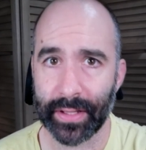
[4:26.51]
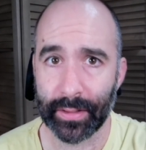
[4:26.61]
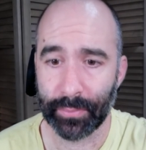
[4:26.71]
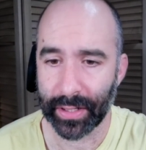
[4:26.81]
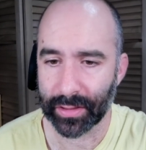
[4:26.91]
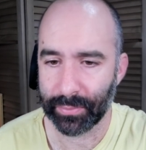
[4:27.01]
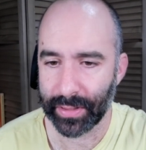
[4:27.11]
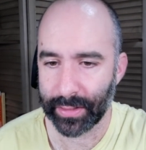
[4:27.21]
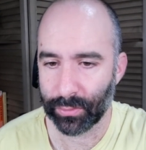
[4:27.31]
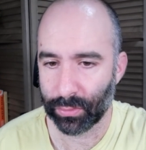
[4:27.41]
and break the
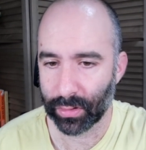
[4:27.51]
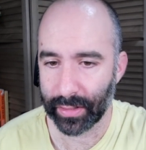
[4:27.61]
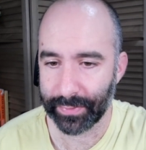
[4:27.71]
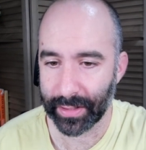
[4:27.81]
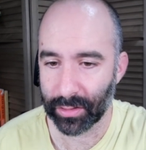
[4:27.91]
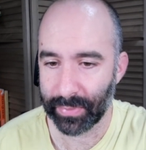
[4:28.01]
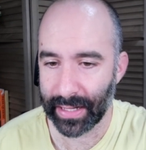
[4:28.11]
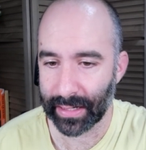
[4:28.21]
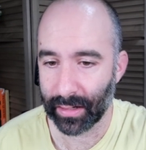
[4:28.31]
pin, or if they go back,